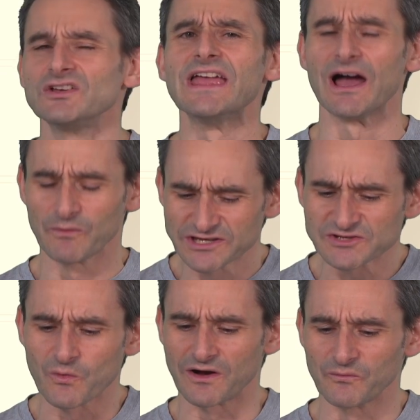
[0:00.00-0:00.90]
Yeah,
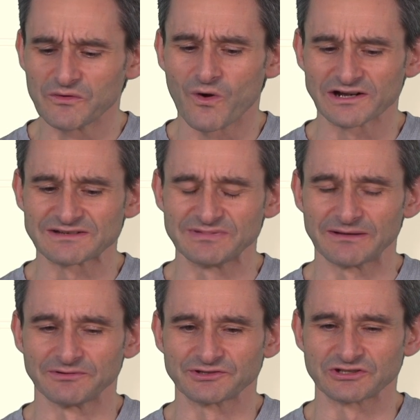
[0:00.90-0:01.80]
we want to be
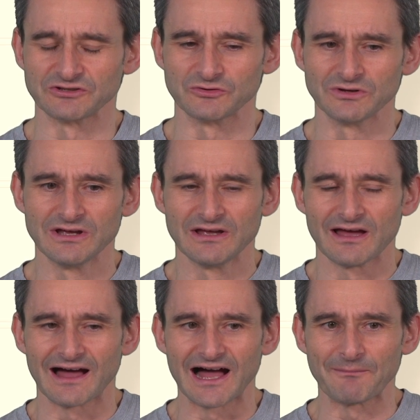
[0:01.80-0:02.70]
able to
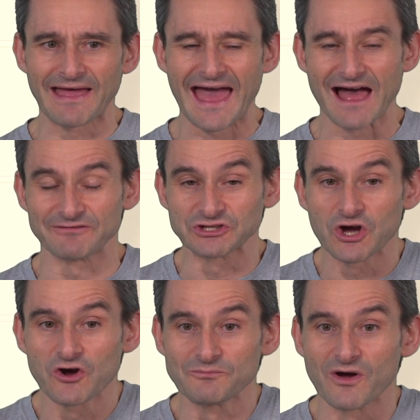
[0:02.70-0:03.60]
have in
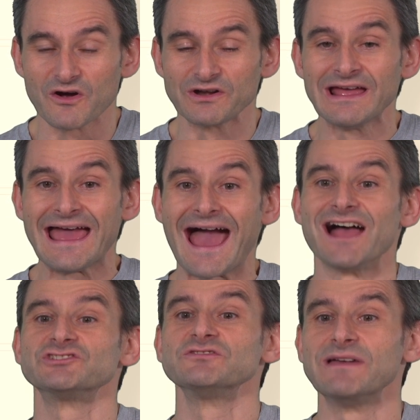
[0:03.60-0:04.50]
code mode,
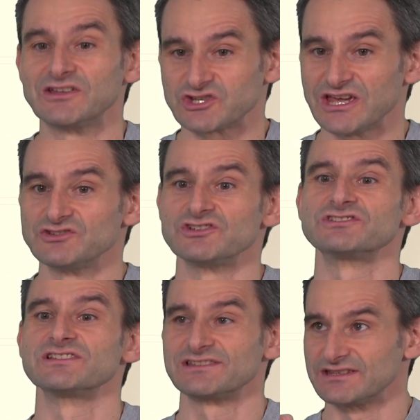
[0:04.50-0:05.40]
as you make changes,
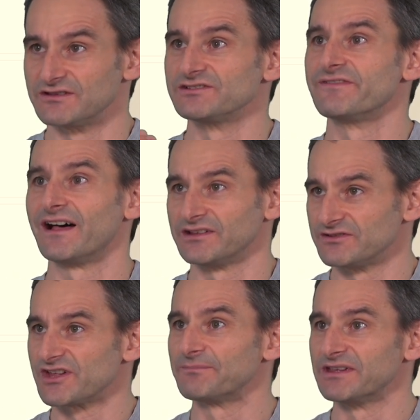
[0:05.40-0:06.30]
to see those
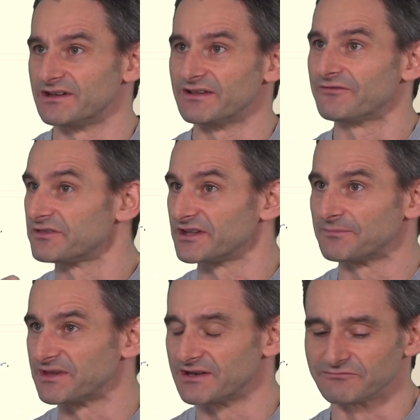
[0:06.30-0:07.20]
values updated, everything
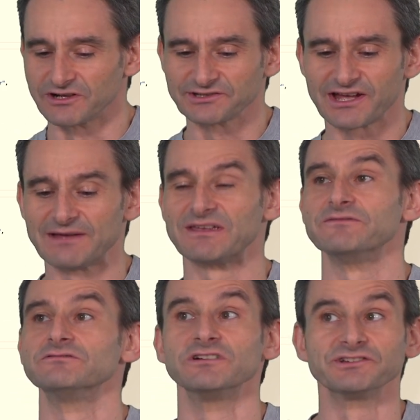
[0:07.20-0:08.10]
updated in real time, give
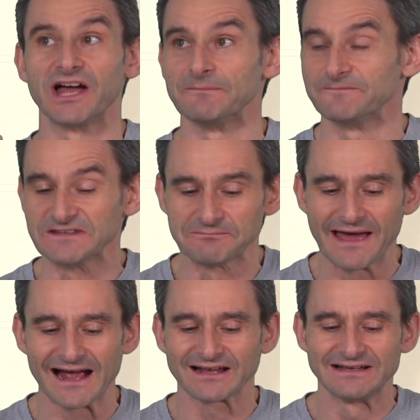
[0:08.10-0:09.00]
you real-time
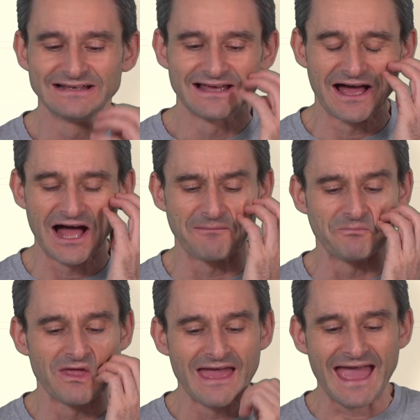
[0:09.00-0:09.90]
feedback.
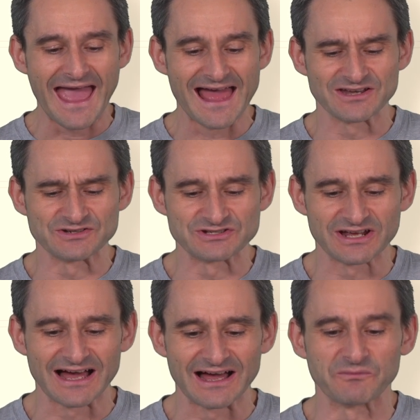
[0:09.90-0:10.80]
And
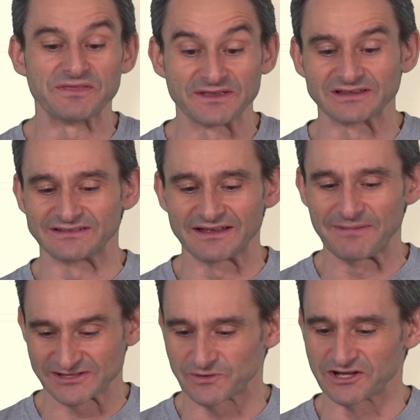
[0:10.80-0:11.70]
we think that the
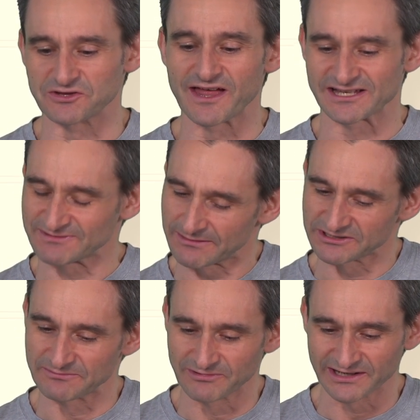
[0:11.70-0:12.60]
best way to do that is probably
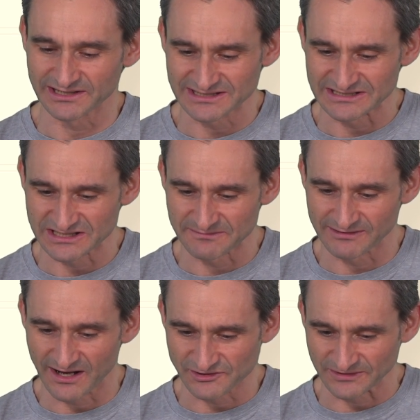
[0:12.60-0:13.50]
to bring it into the
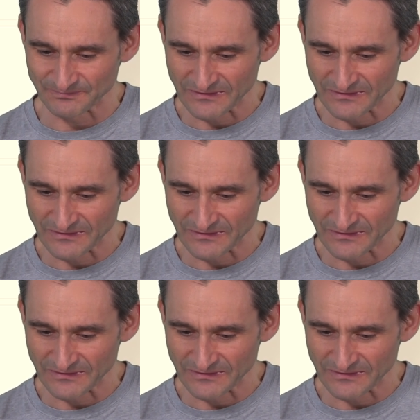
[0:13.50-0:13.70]
browser.